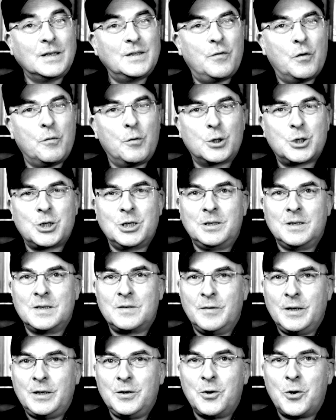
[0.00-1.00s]
for watching this
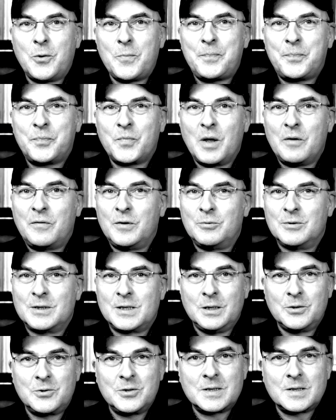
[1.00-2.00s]
video. If it was
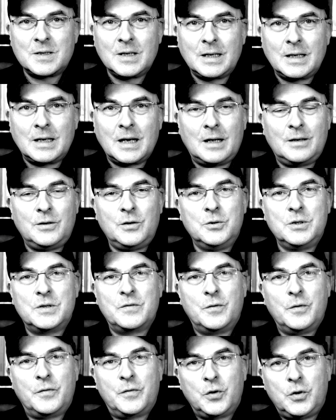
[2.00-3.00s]
interesting and
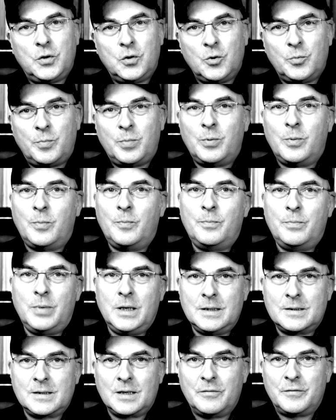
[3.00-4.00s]
useful for you,
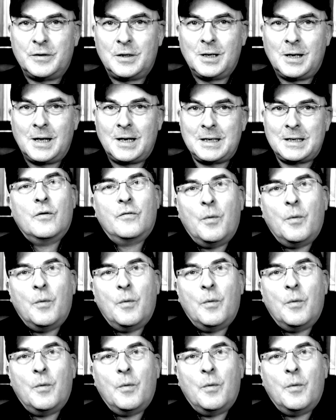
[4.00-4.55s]
please give it a like.